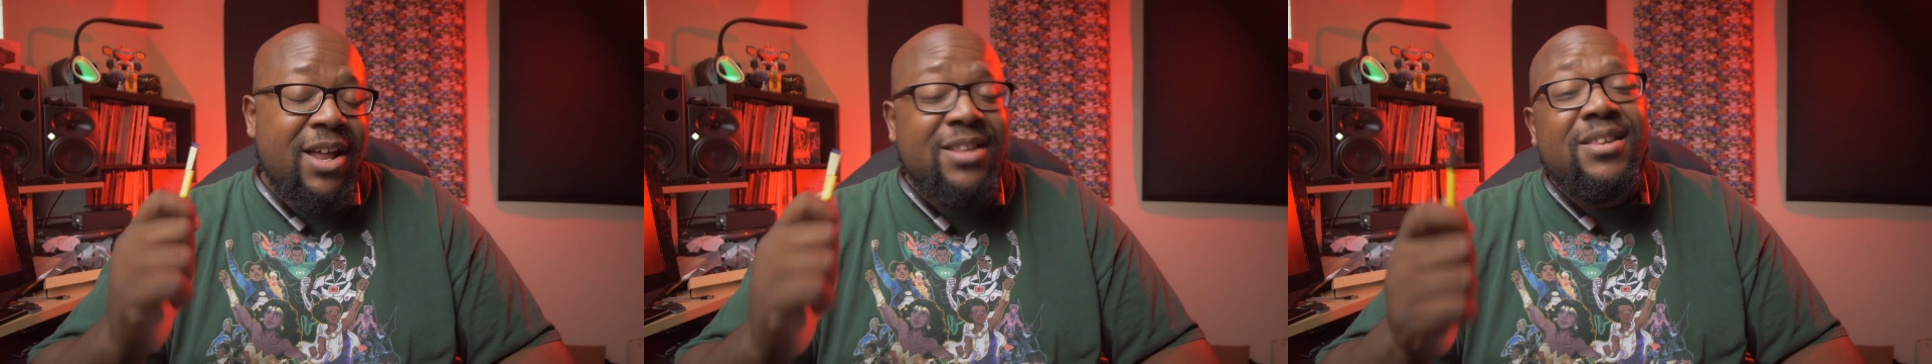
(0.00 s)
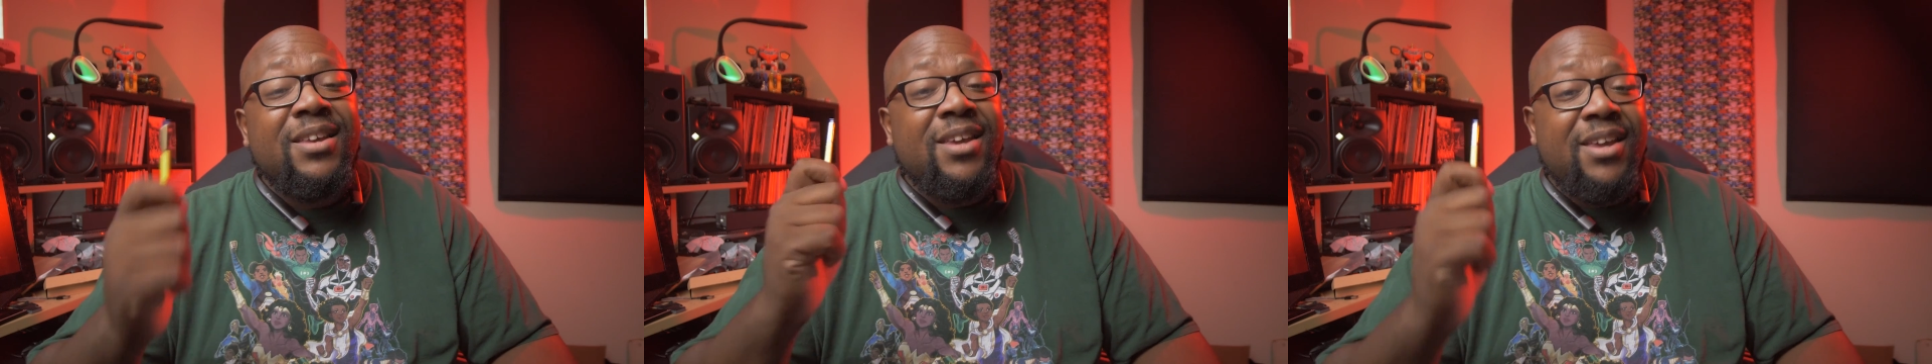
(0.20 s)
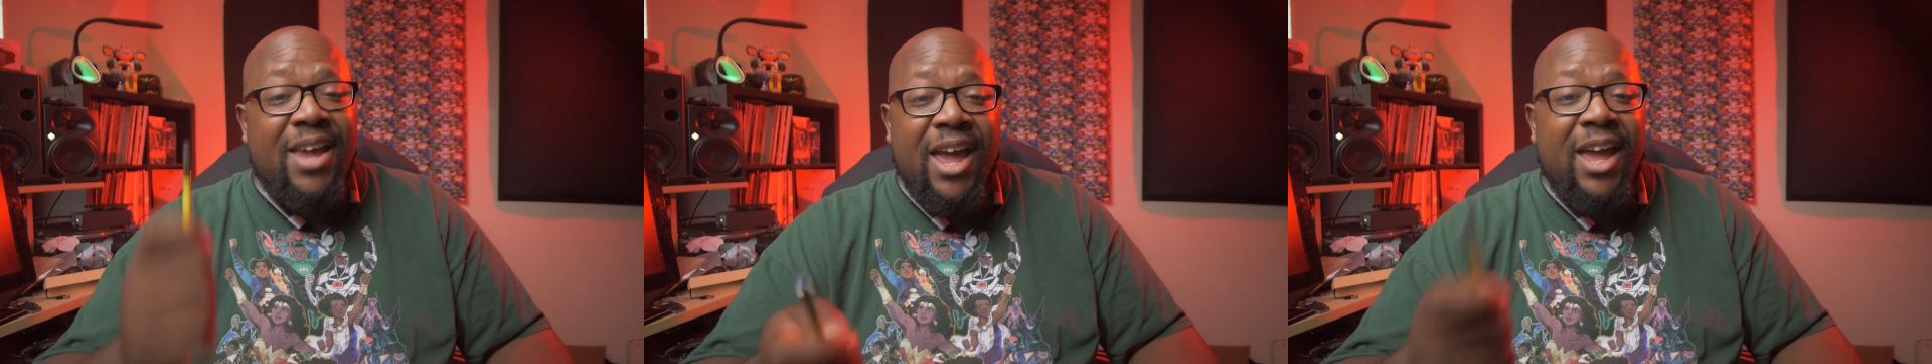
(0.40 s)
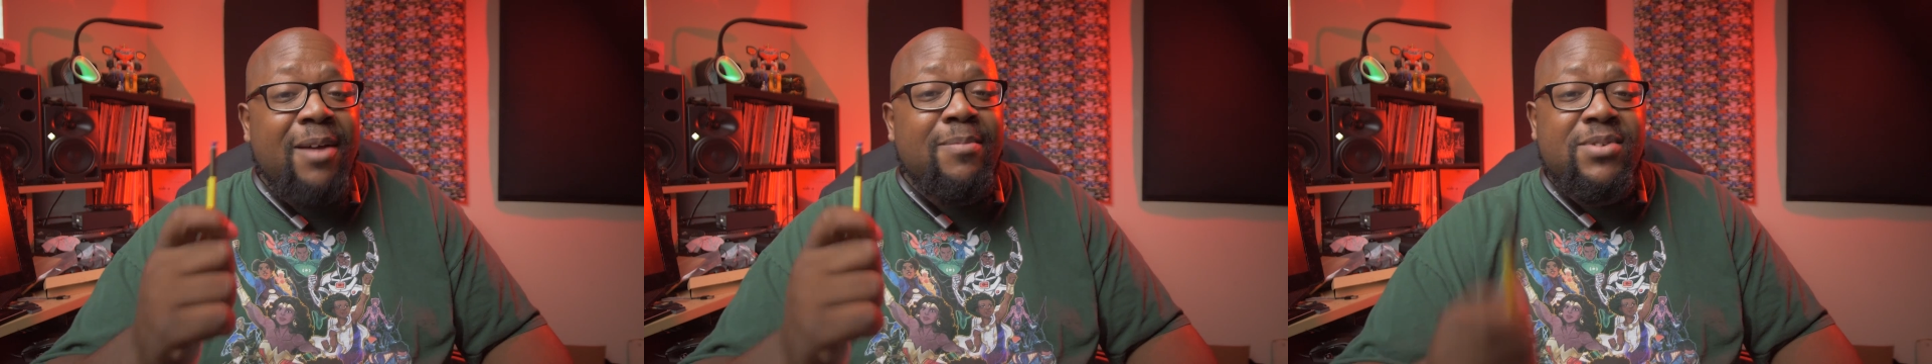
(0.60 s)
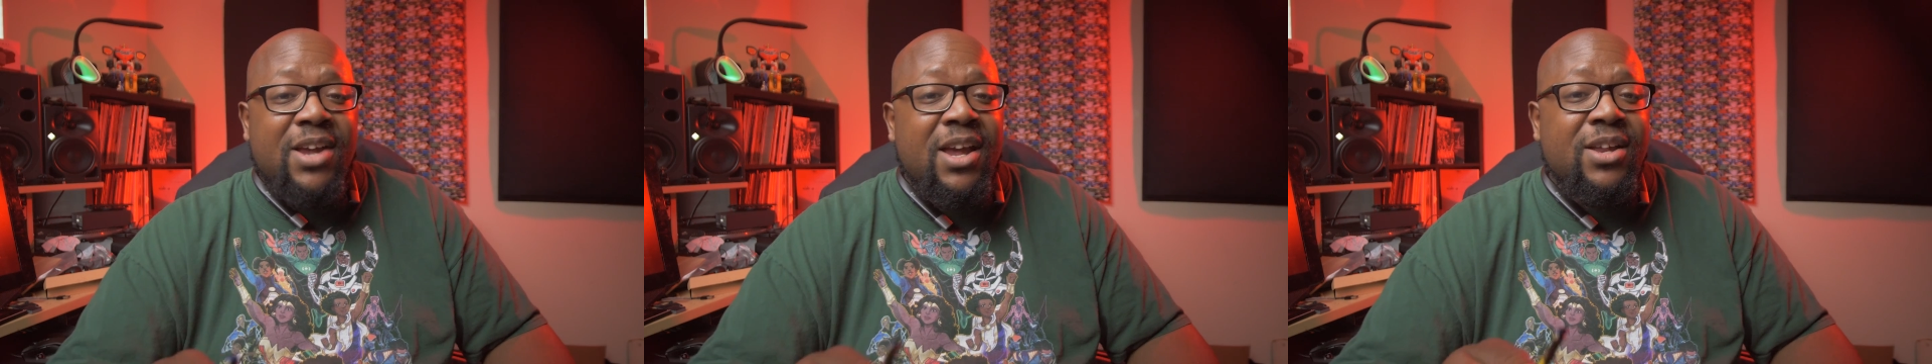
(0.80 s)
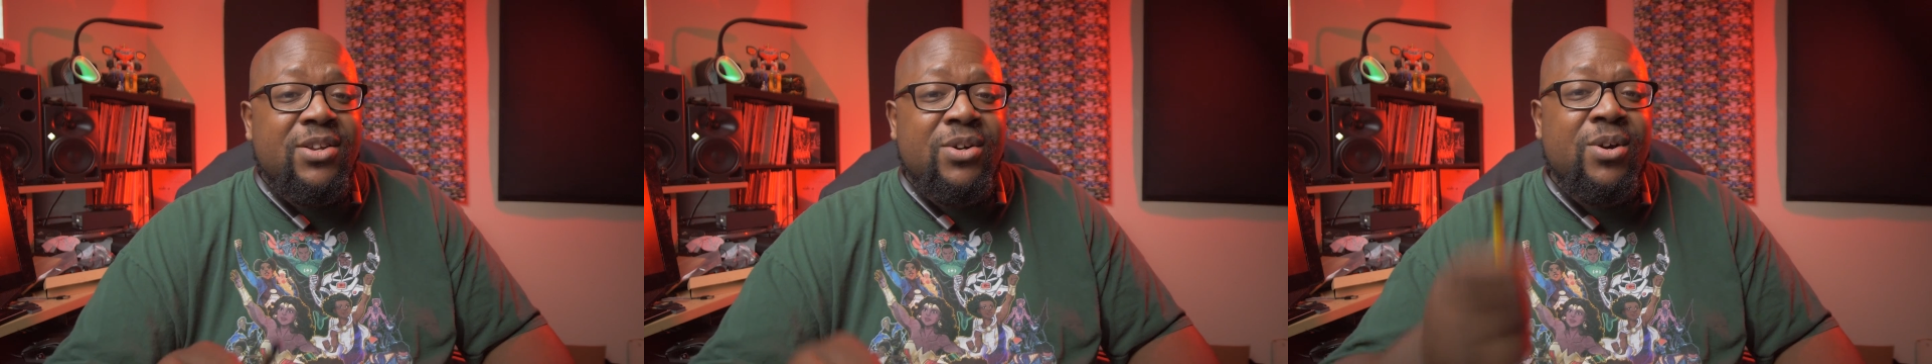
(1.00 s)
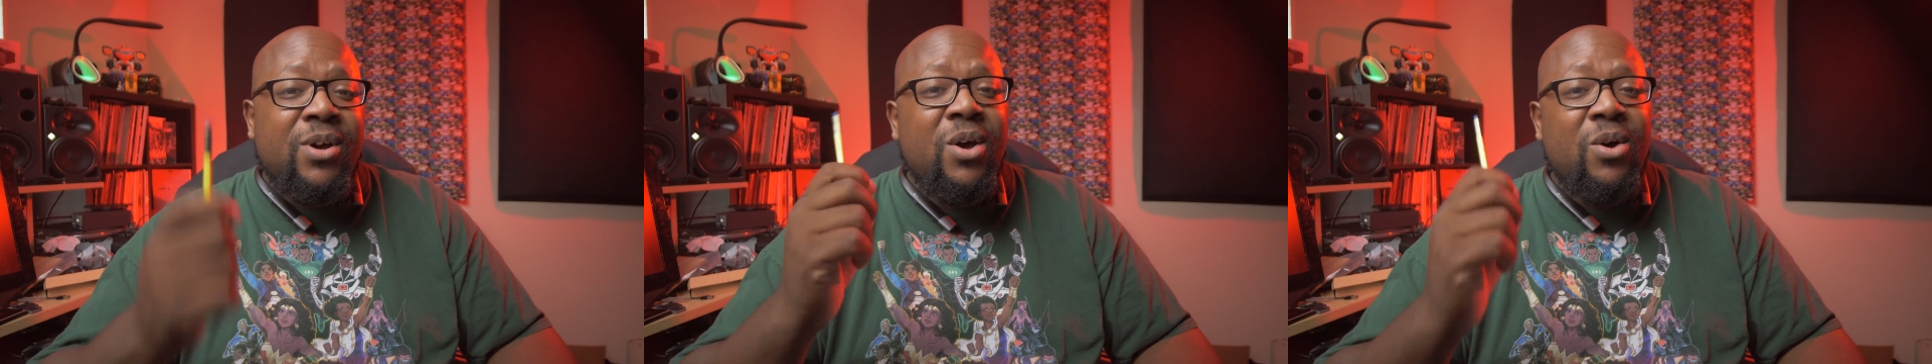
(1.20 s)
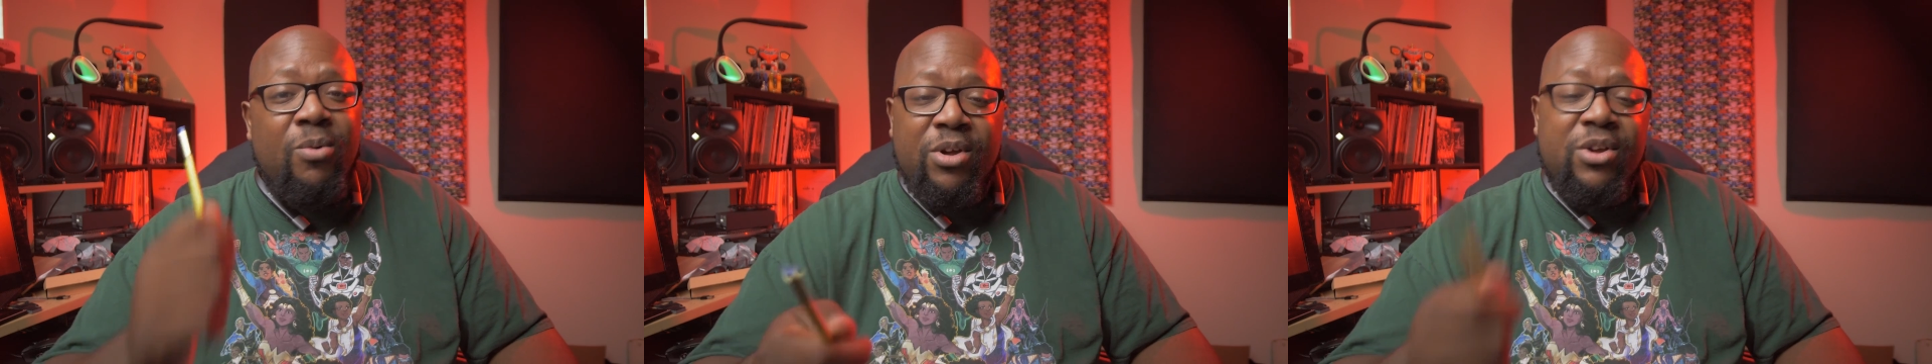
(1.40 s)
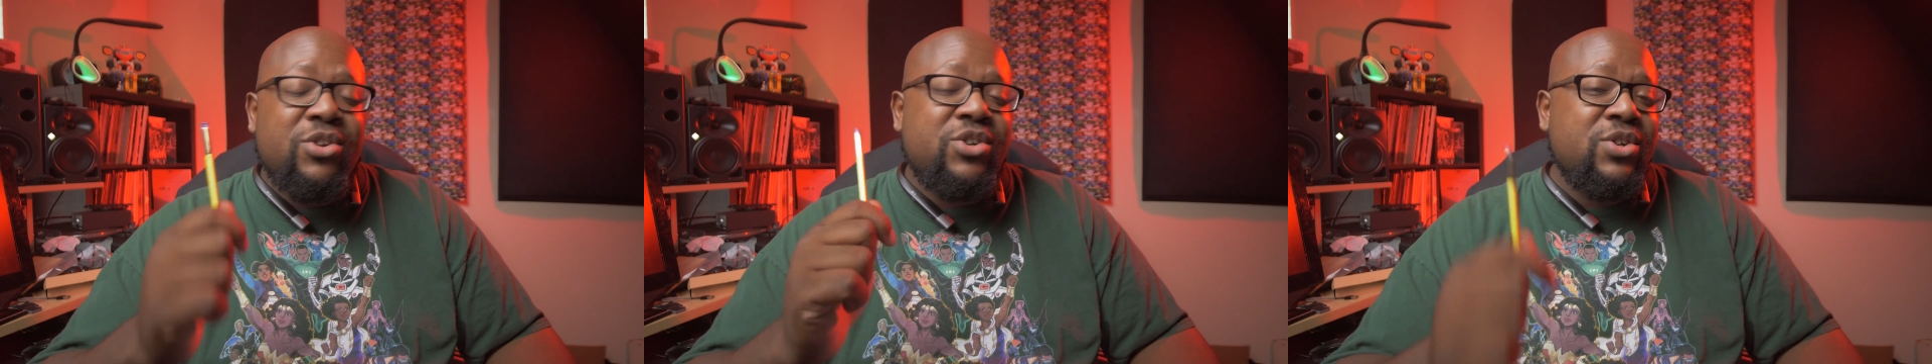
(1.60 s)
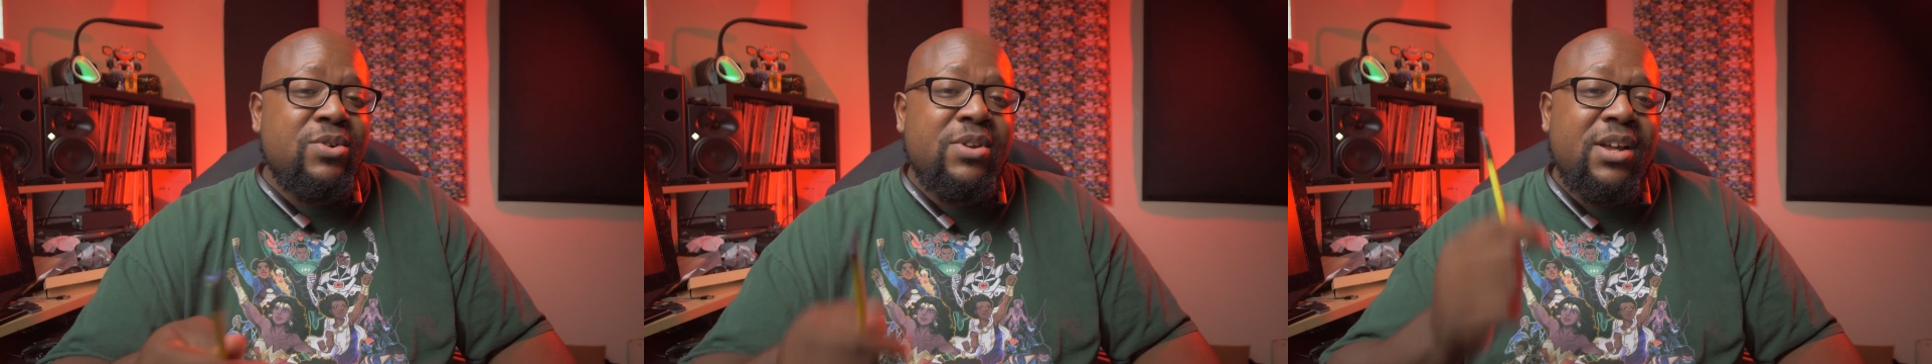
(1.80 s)
That's a game changer when you're
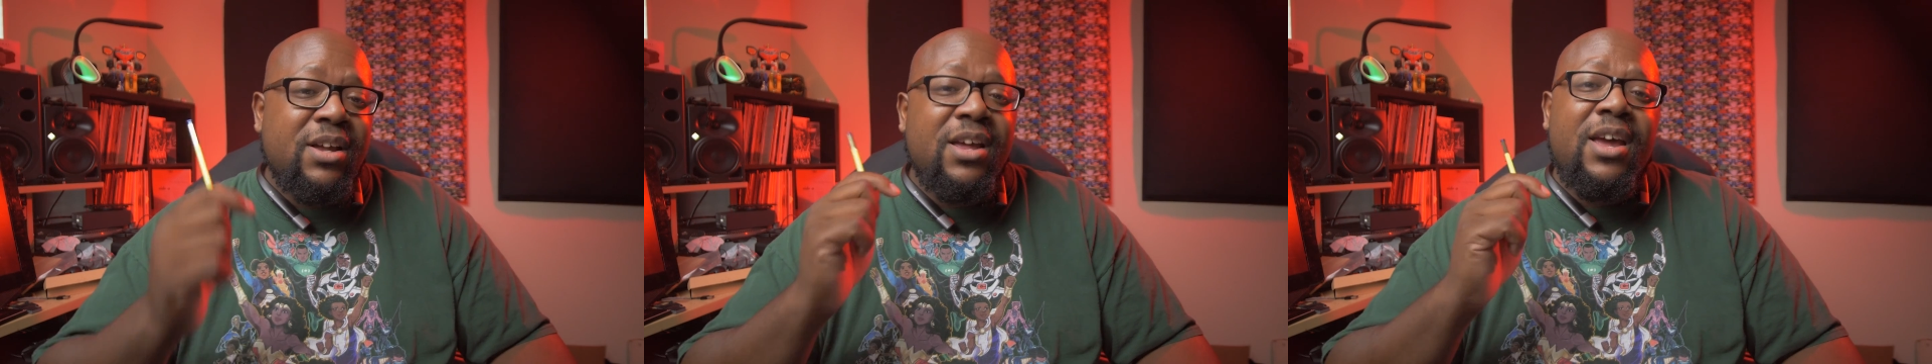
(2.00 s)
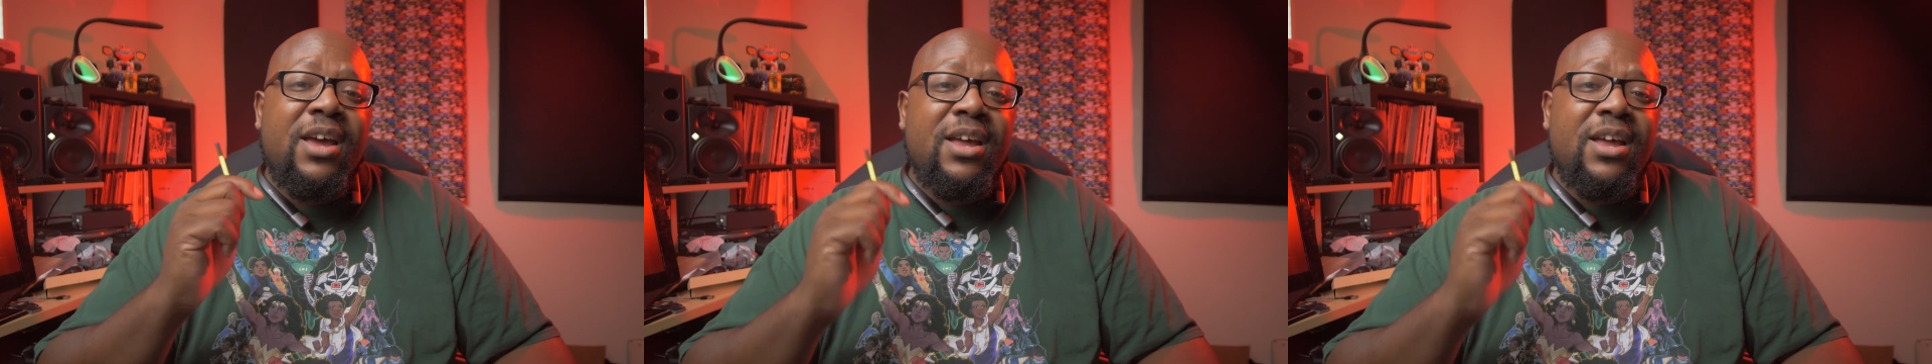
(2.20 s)
shooting